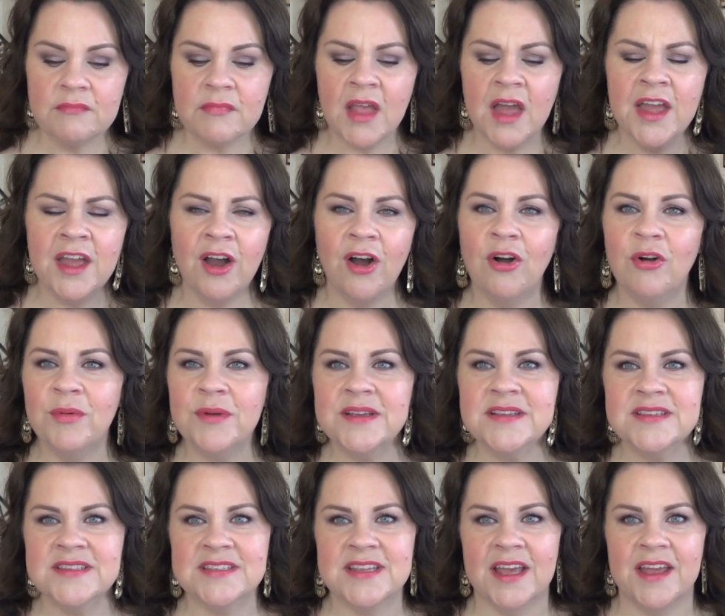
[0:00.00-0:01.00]
I
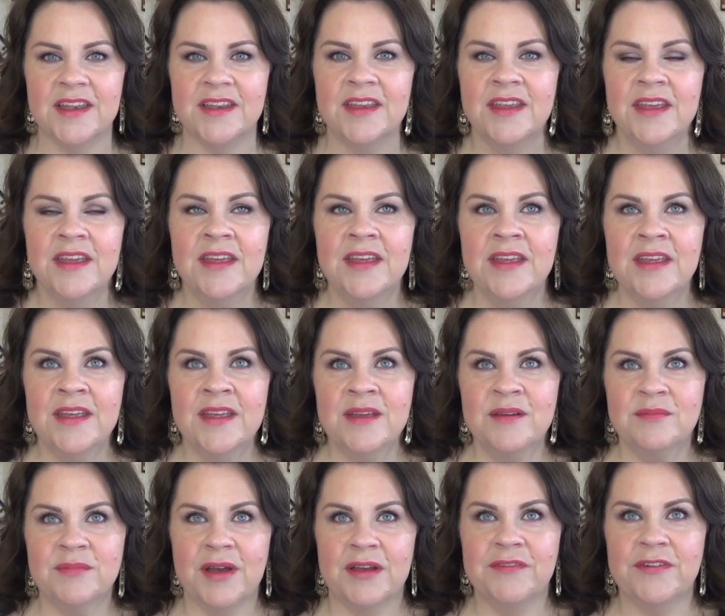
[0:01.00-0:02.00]
always set
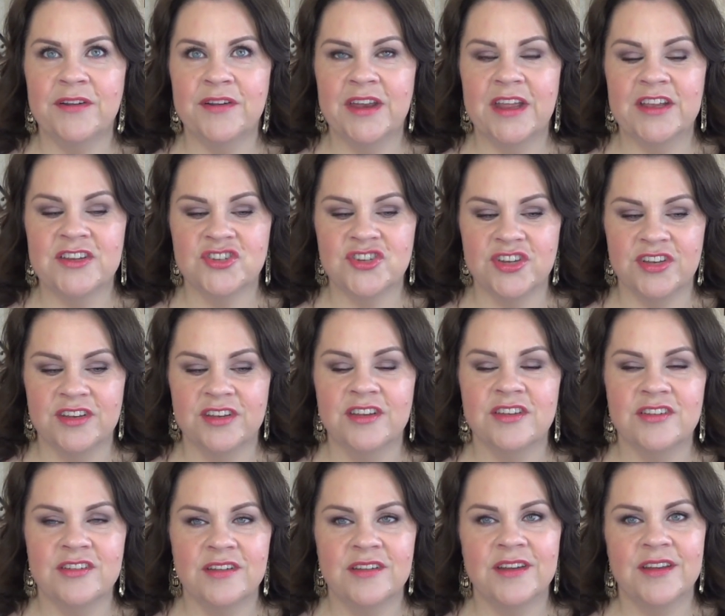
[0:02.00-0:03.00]
my
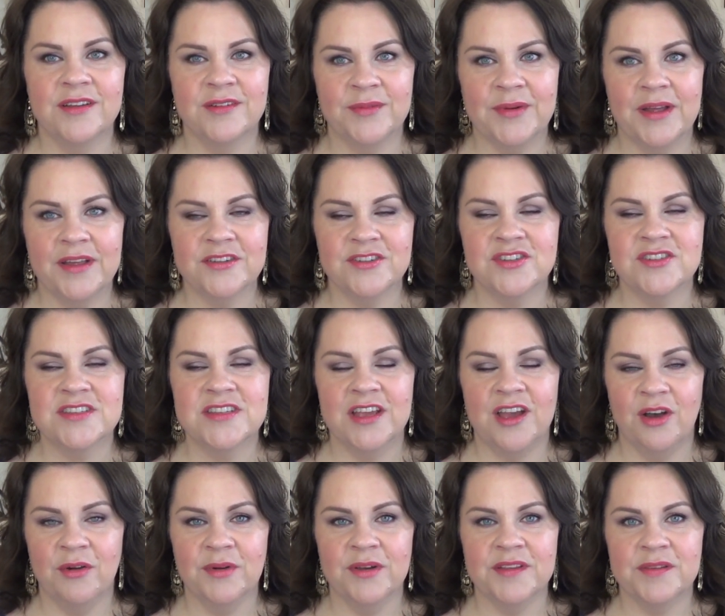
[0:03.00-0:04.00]
foundation well I shouldn't say
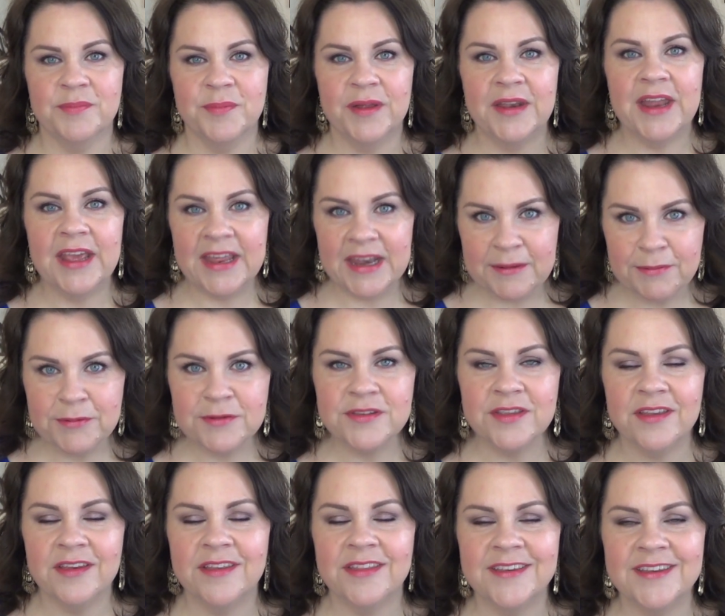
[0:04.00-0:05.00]
always but
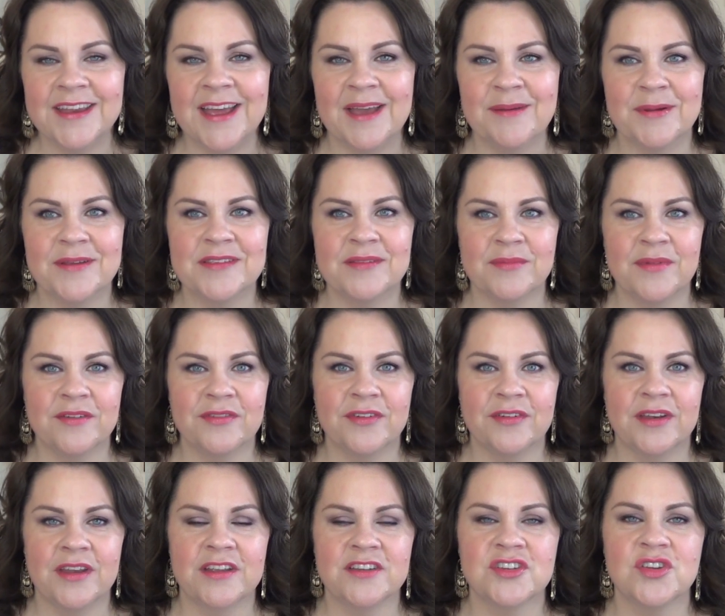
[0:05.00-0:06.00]
80% of the time I set my
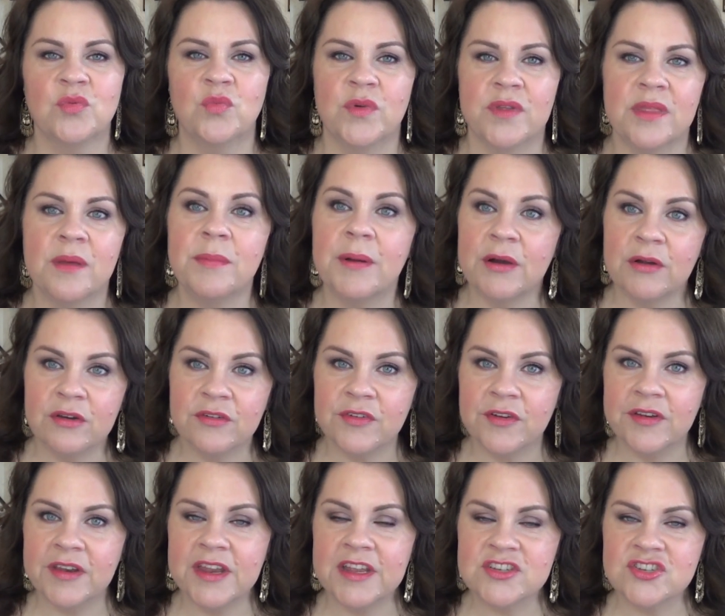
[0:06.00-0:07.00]
foundation with a powder
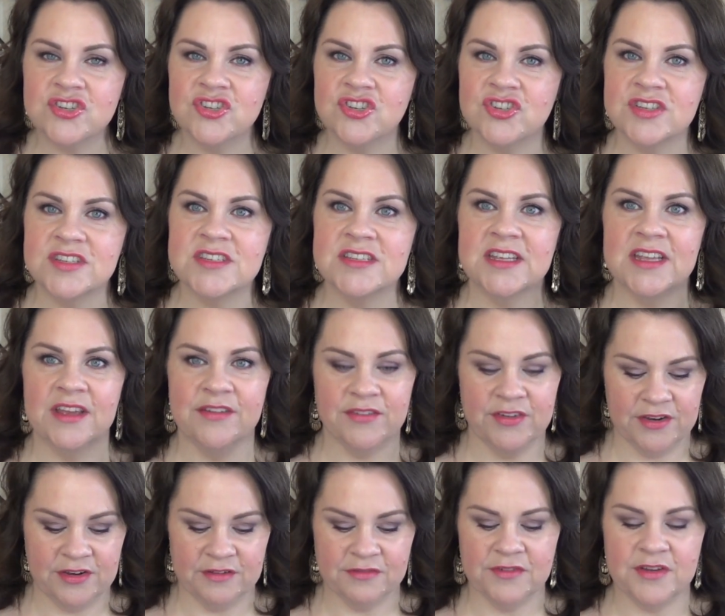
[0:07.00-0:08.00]
foundation just to give
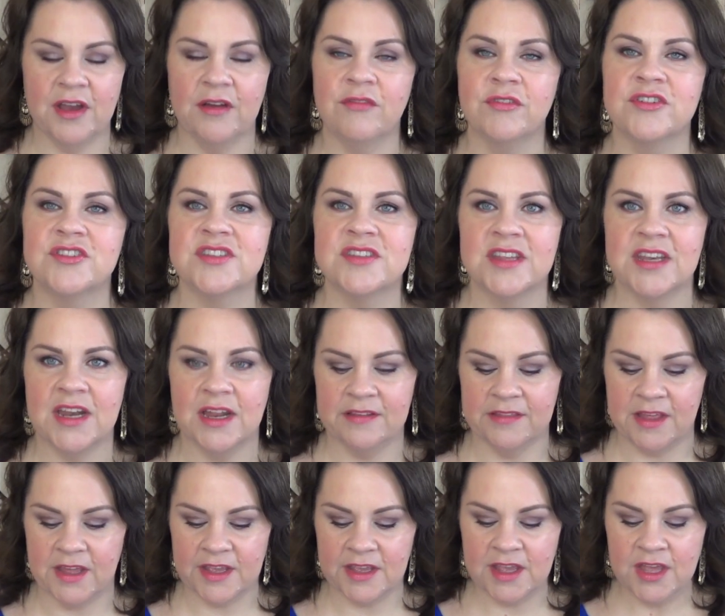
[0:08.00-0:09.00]
enough coverage that I
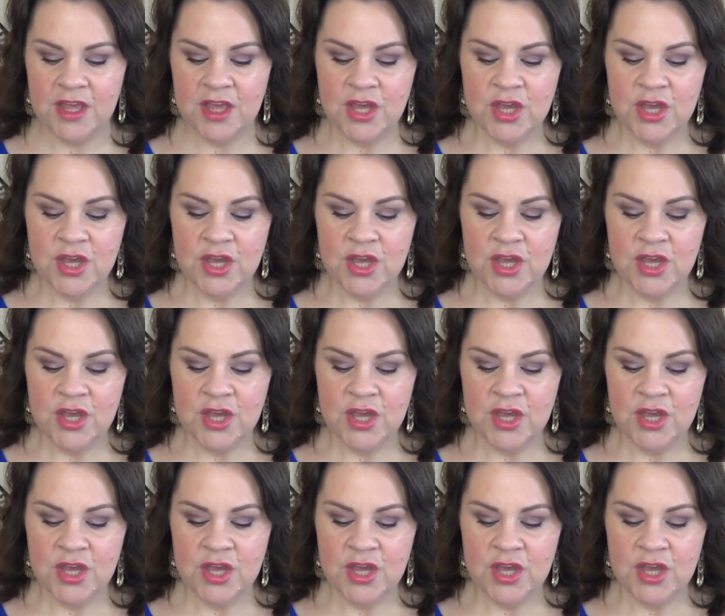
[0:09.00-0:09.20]
like